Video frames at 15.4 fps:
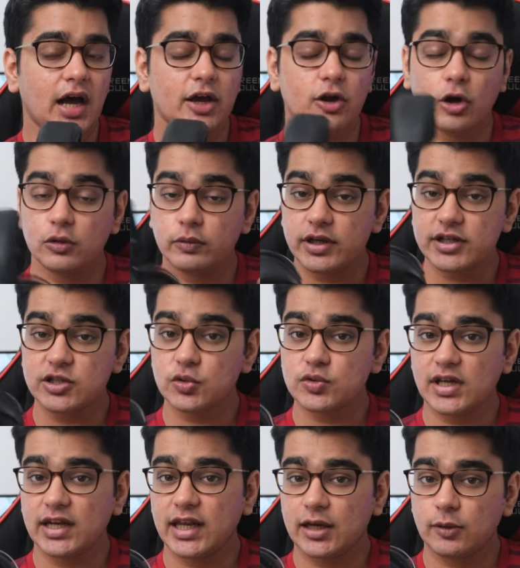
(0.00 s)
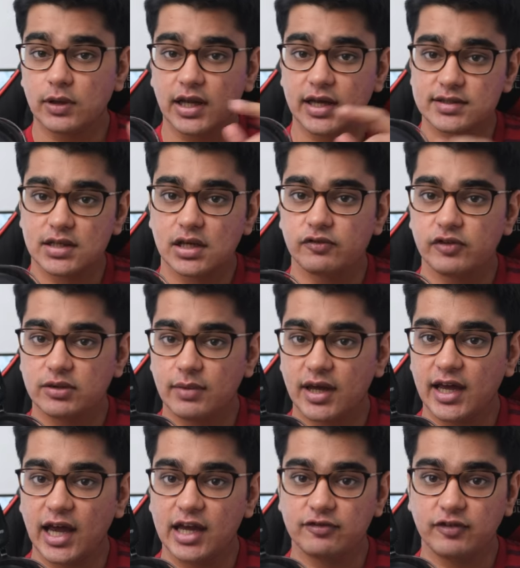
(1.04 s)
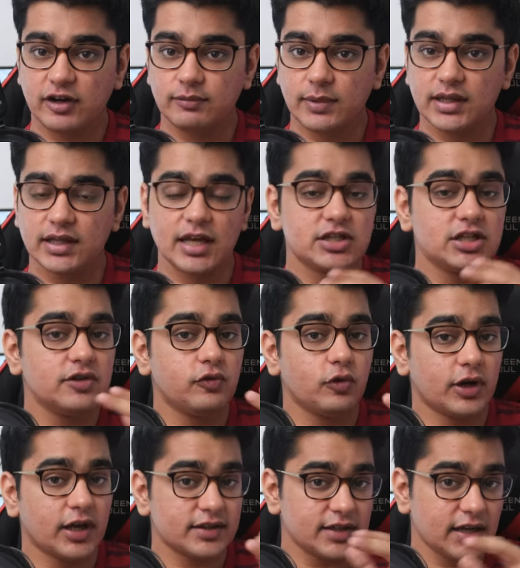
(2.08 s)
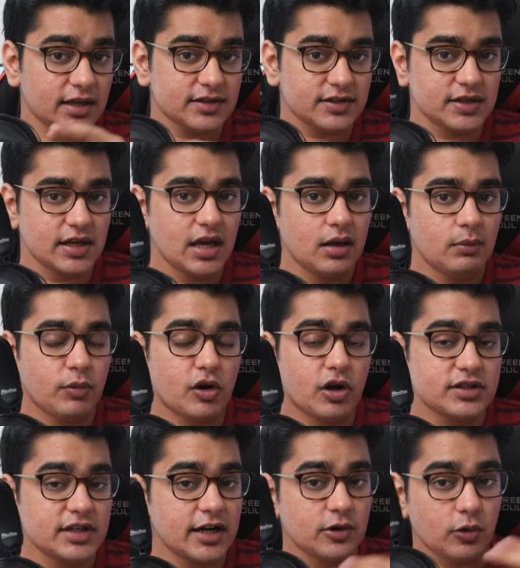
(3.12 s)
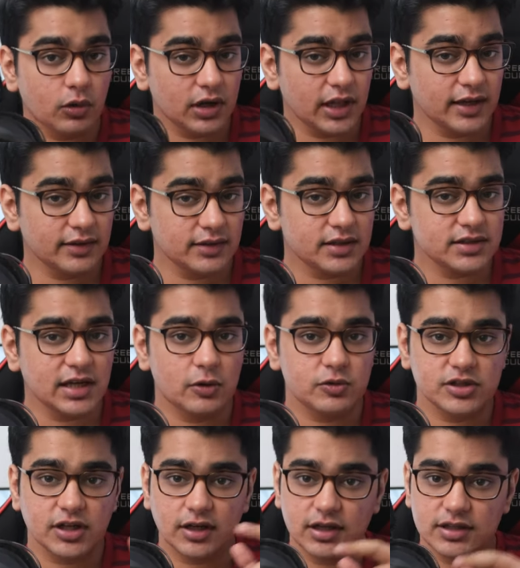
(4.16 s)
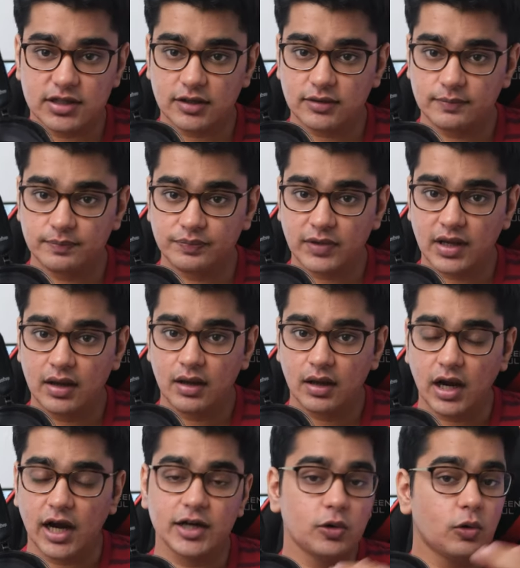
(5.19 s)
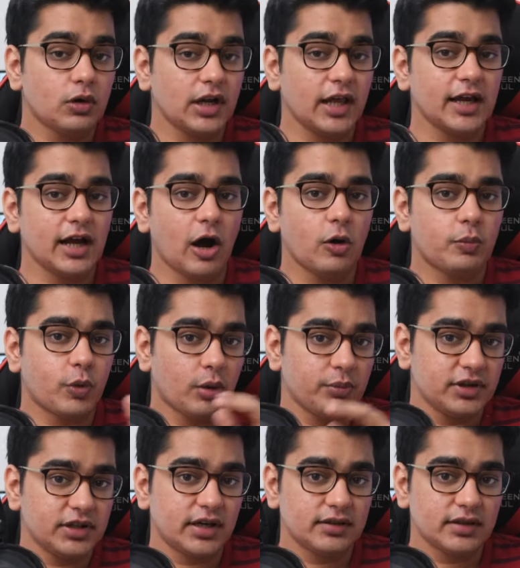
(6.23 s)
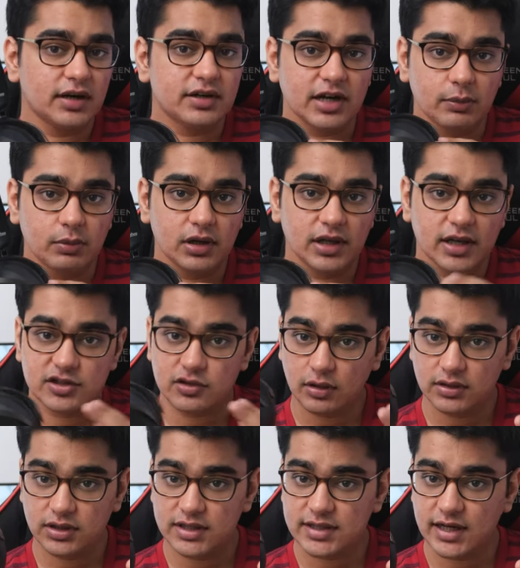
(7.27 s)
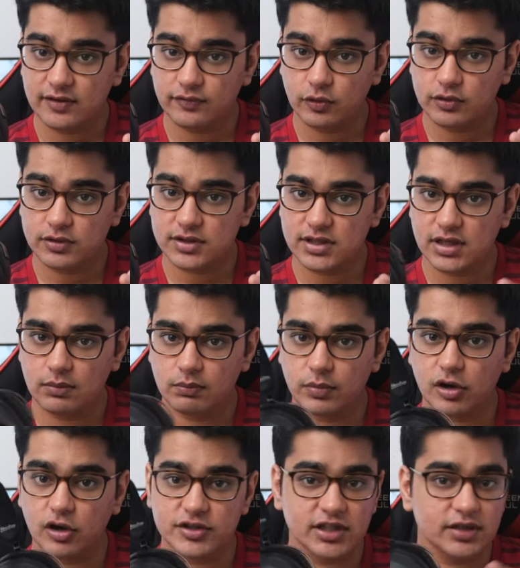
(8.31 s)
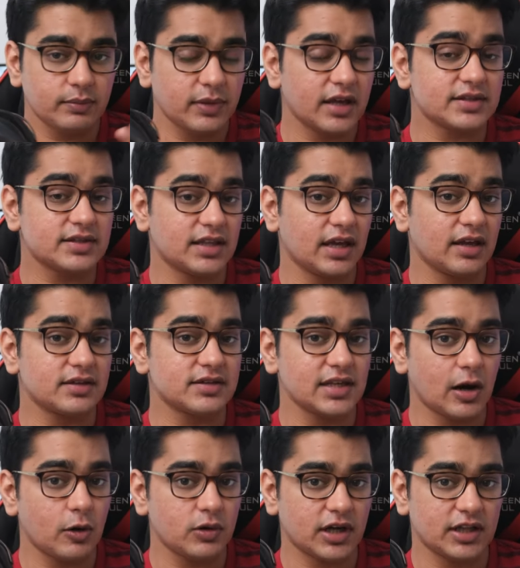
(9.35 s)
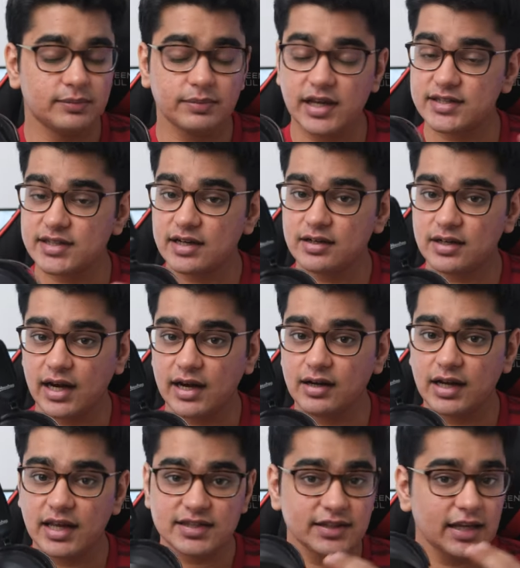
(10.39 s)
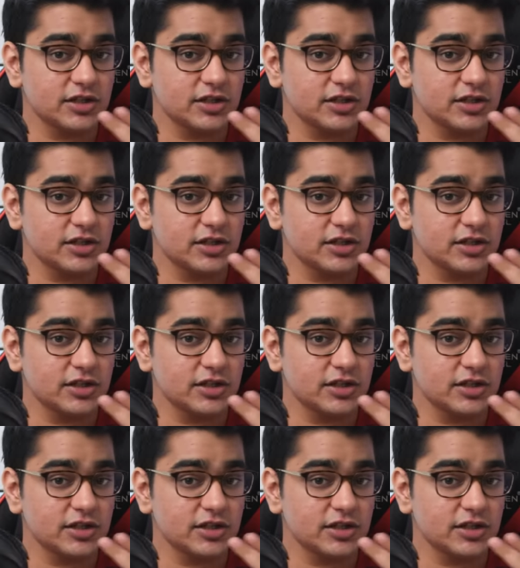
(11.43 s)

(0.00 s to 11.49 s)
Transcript: I always use an equalizer with my HiFiMAN HE4XX because I don't like their sound signature. I don't like how prominent the treble is on these headphones because it makes things sound unpleasant and less